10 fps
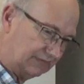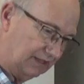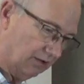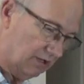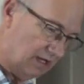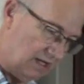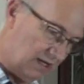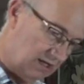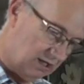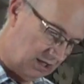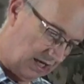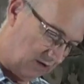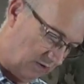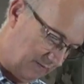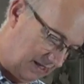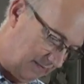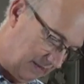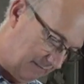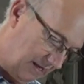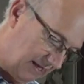So, I don't want to make a
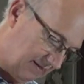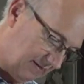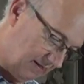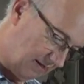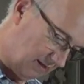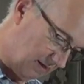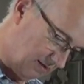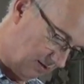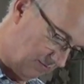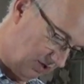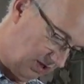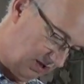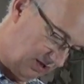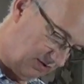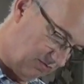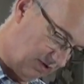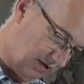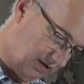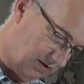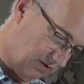big mess, so I'm just going
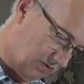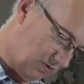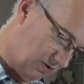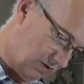to